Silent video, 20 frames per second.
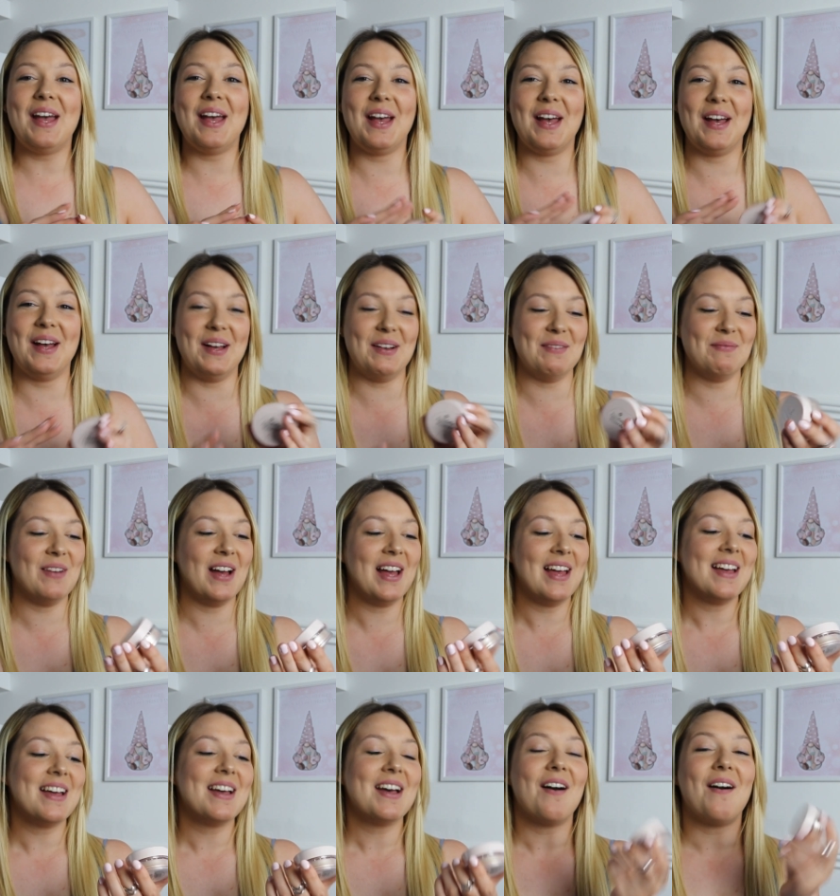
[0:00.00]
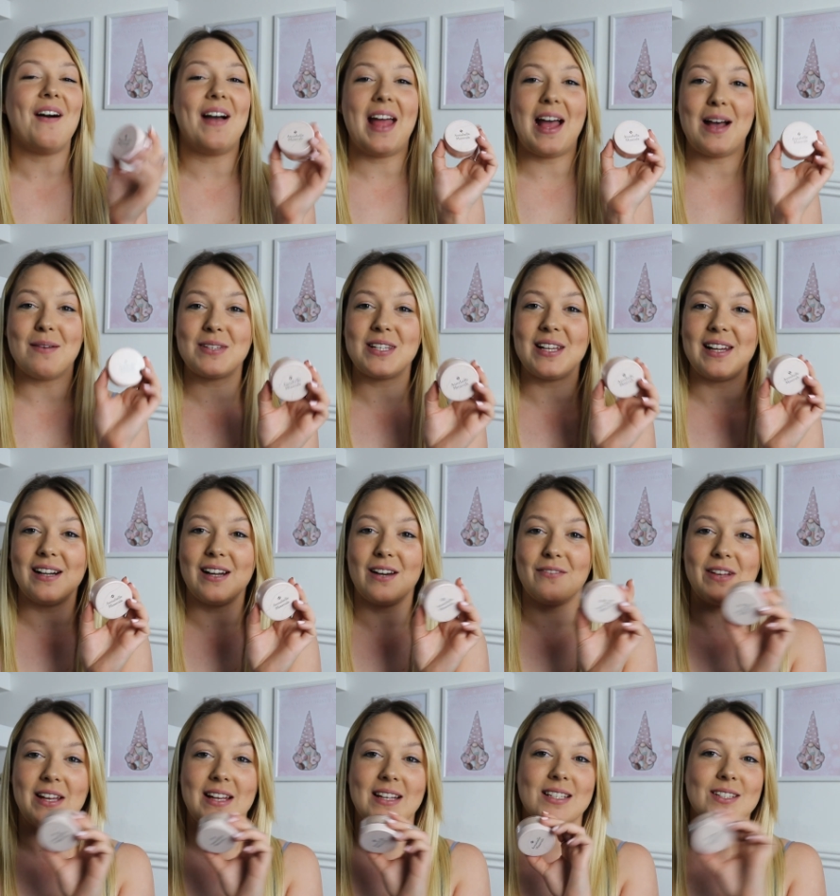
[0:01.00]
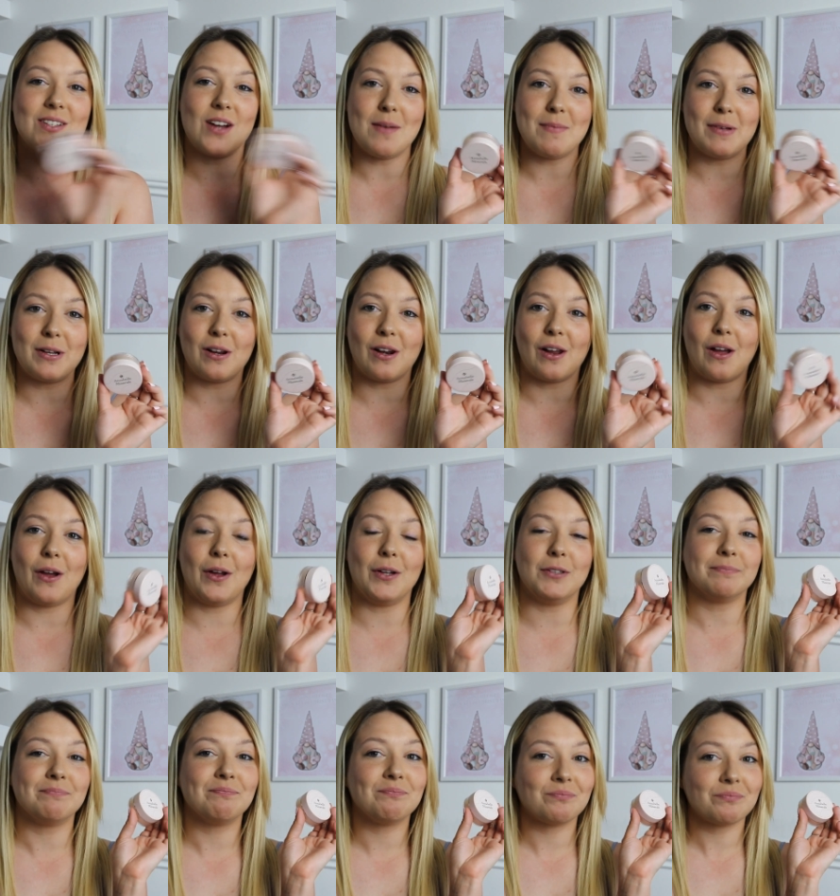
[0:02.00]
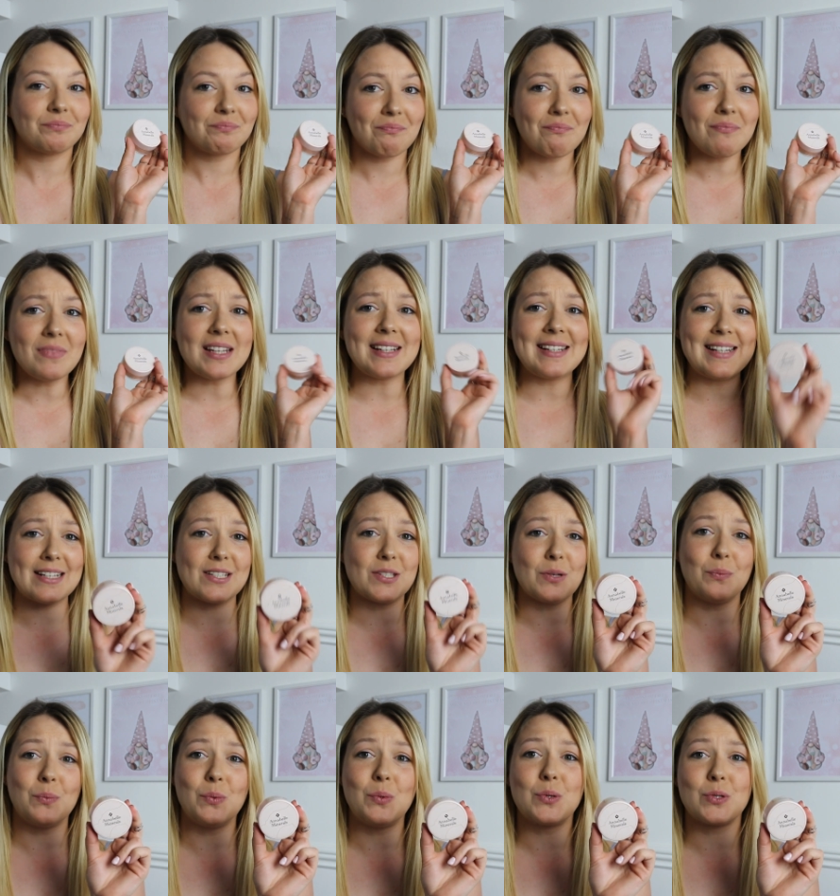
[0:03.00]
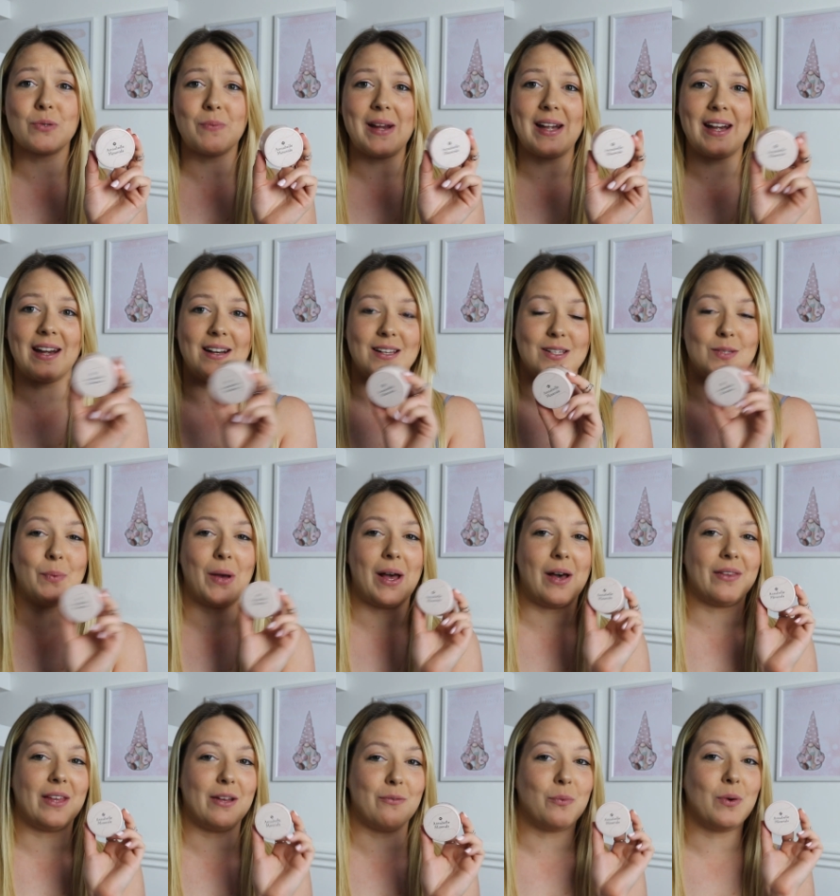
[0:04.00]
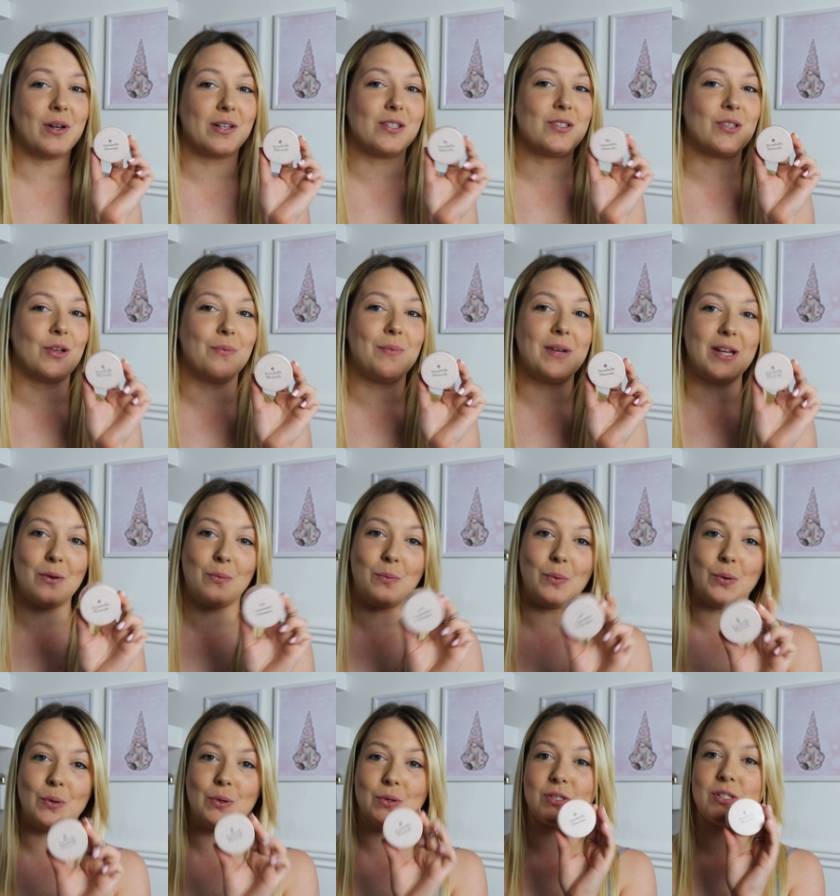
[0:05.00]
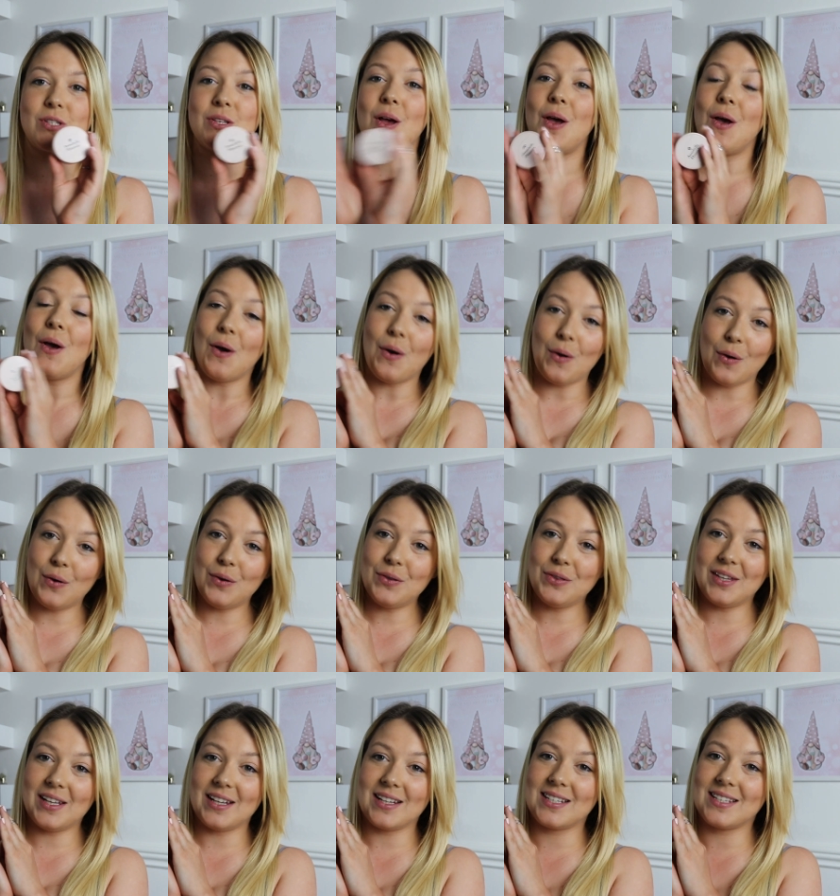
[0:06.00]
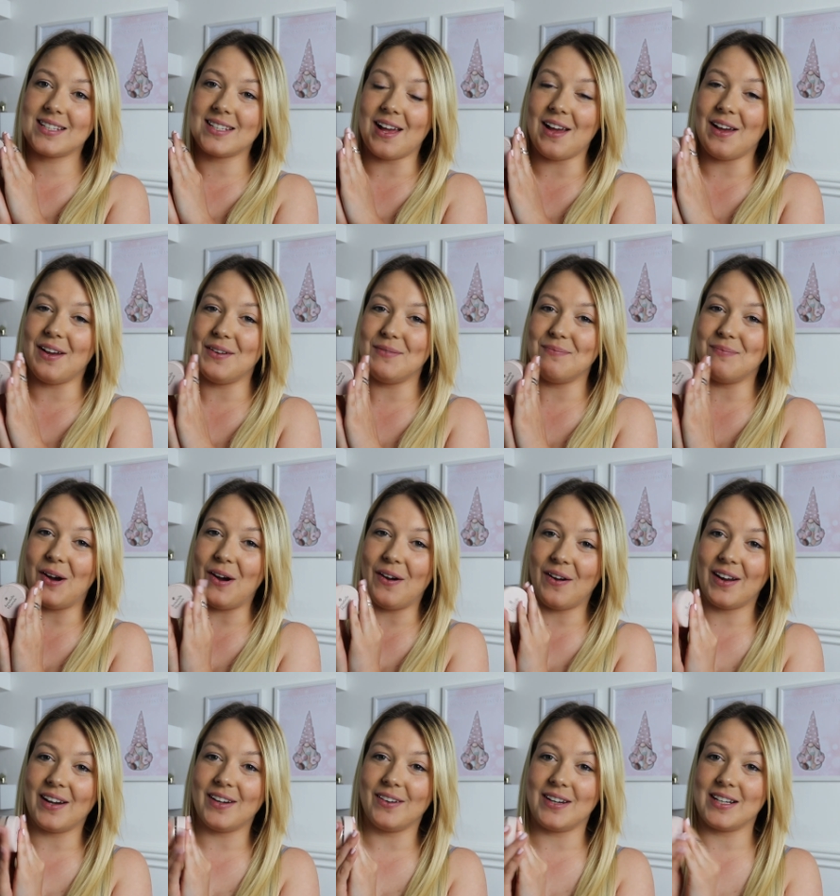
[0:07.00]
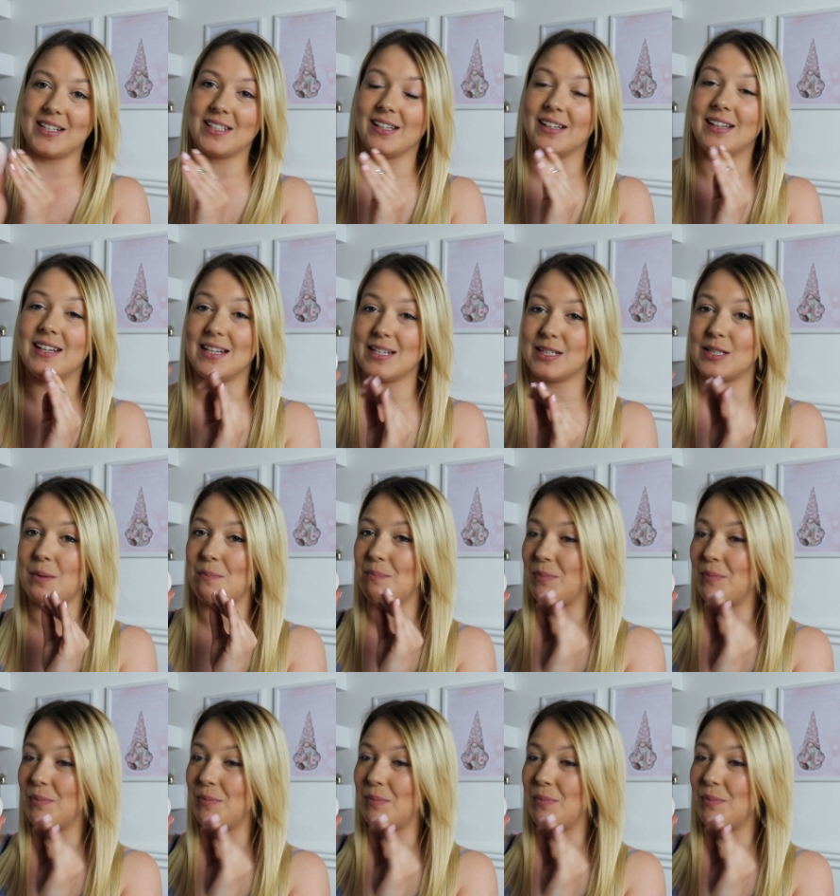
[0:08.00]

I absolutely love it. It's Diamond Glow. It's award winning as well. They've won so many awards on this um, highlighter, it's